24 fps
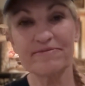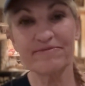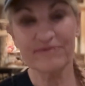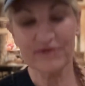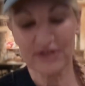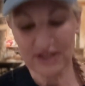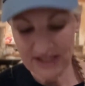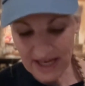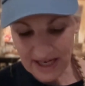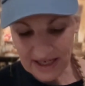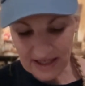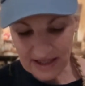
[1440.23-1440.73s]
the
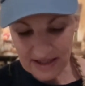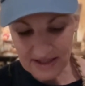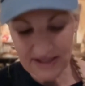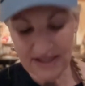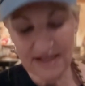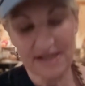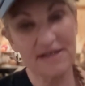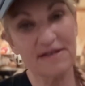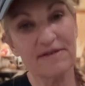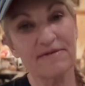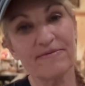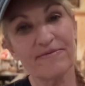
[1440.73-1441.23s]

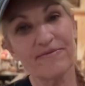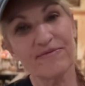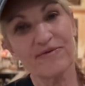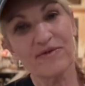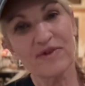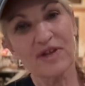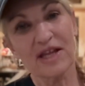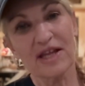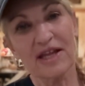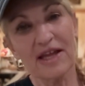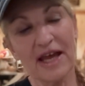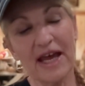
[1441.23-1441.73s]
cyclists,
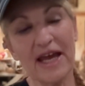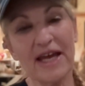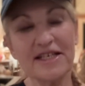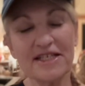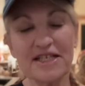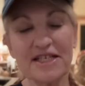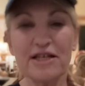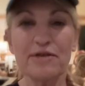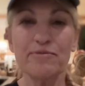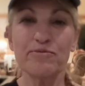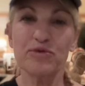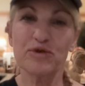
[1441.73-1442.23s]

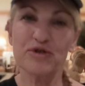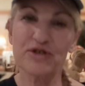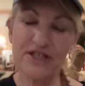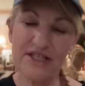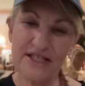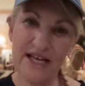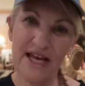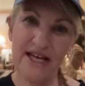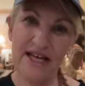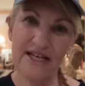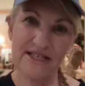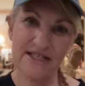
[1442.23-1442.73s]

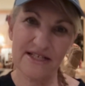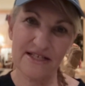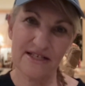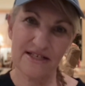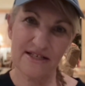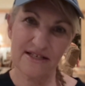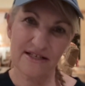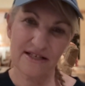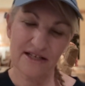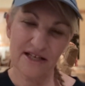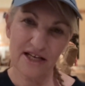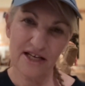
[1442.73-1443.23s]
18%
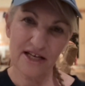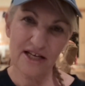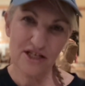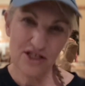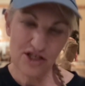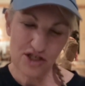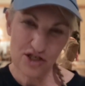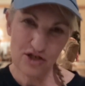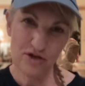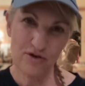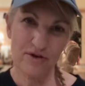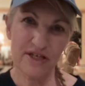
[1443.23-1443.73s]

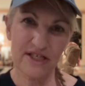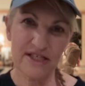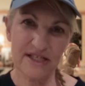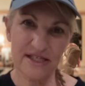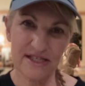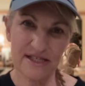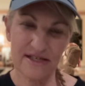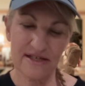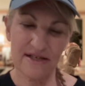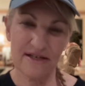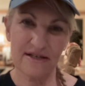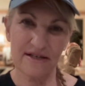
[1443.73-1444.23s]

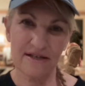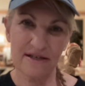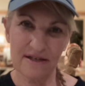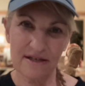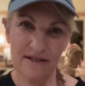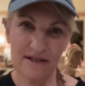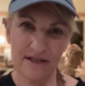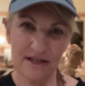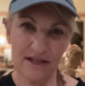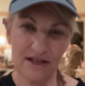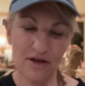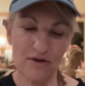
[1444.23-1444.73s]
endurance,
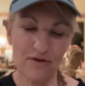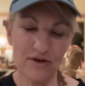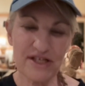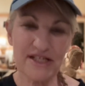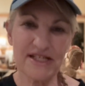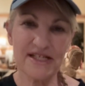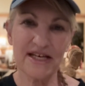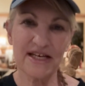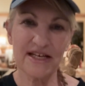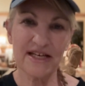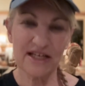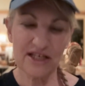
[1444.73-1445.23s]

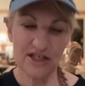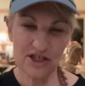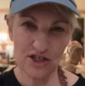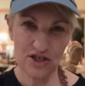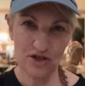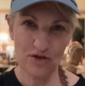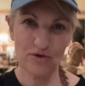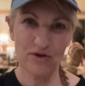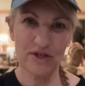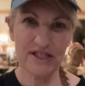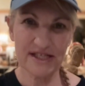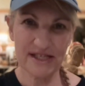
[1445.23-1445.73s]
increase in
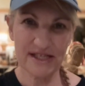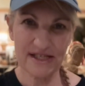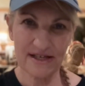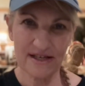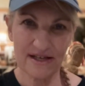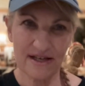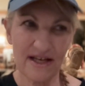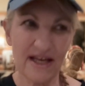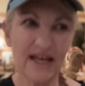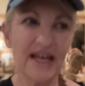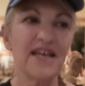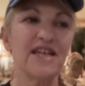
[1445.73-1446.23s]
endurance
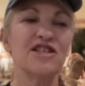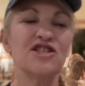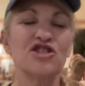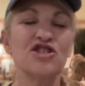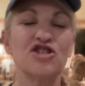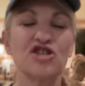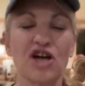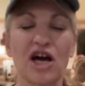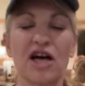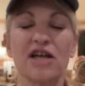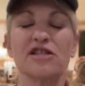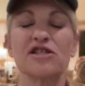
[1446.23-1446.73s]
in
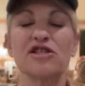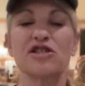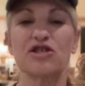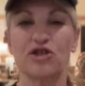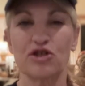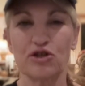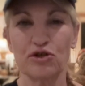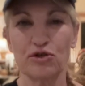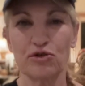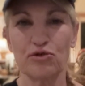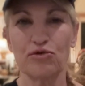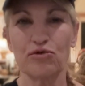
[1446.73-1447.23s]
just
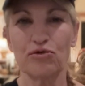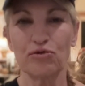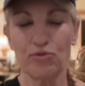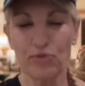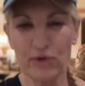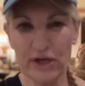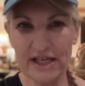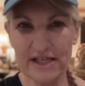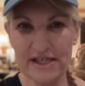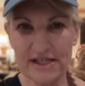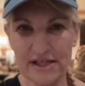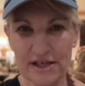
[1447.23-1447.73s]
2
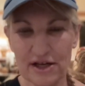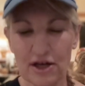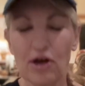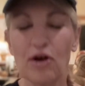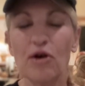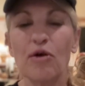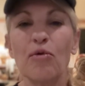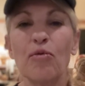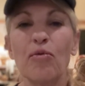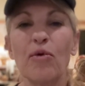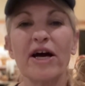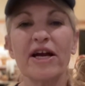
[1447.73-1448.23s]
weeks.
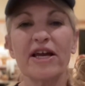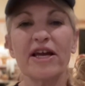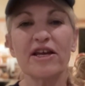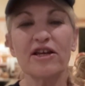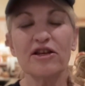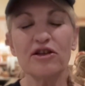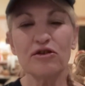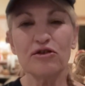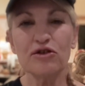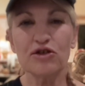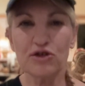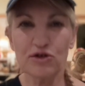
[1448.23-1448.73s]
What can
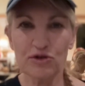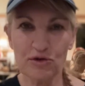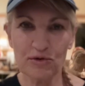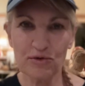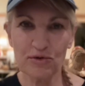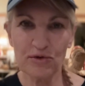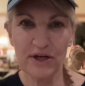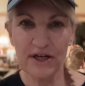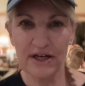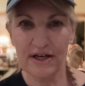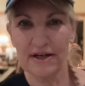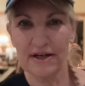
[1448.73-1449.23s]
you do,